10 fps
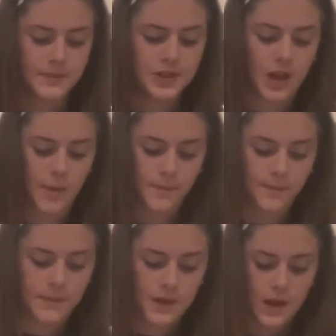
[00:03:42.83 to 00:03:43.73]
So
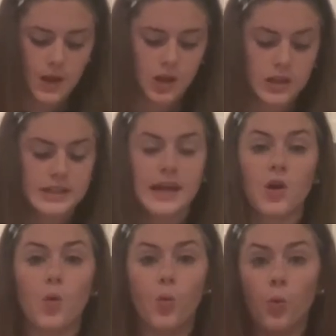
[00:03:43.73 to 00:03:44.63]
you're gonna
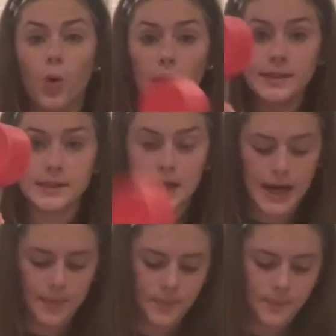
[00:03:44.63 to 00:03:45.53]
take 1
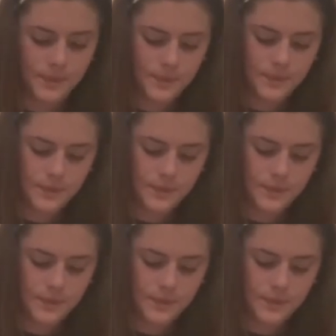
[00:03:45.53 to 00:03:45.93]
cup